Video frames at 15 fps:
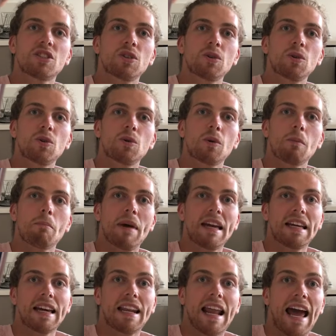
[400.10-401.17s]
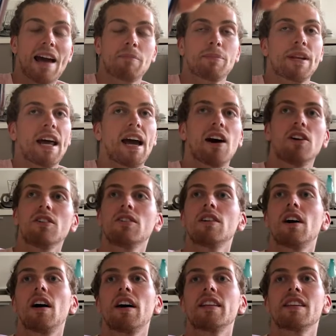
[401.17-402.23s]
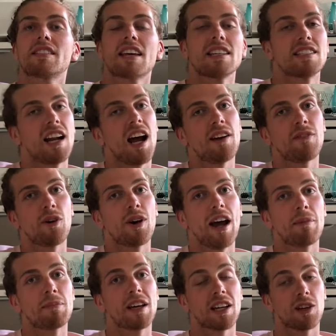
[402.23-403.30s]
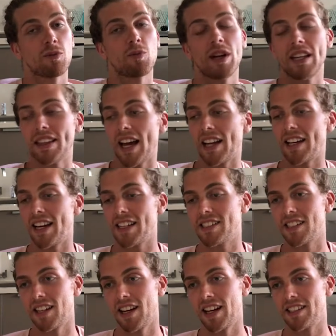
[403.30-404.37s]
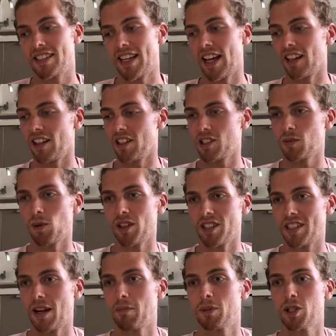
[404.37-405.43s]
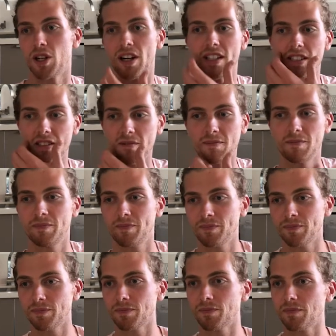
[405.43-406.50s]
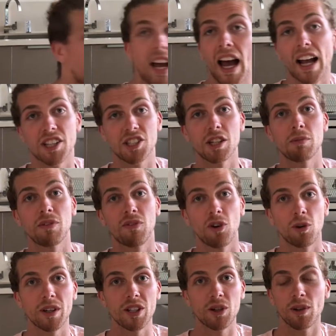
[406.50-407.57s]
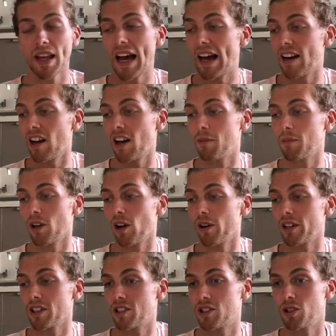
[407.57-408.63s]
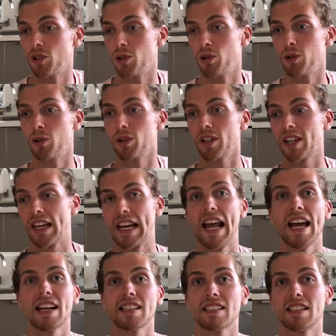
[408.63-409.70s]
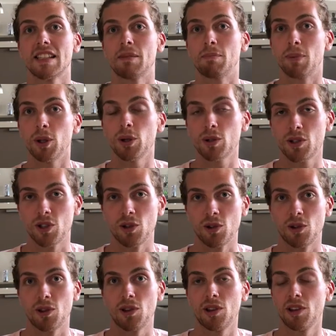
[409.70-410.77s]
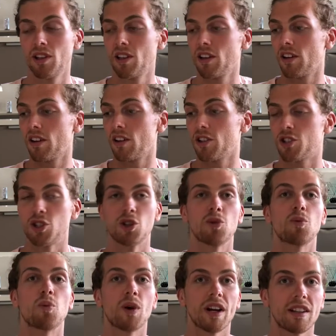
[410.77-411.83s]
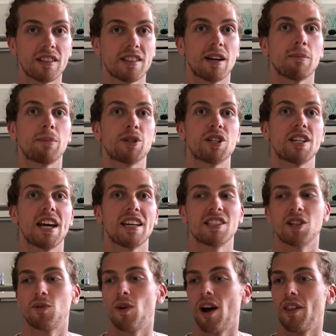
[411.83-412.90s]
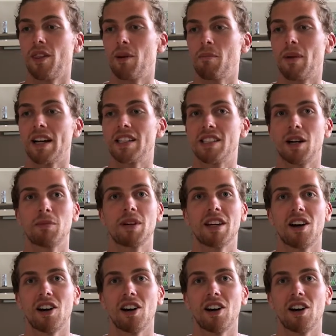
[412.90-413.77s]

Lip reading: to make an app now, in this case an iPhone app, that can read that data and tell us what the temperature is. Actually, before we do that, I'm going to connect the Bluetooth to the real temperature data rather than my dummy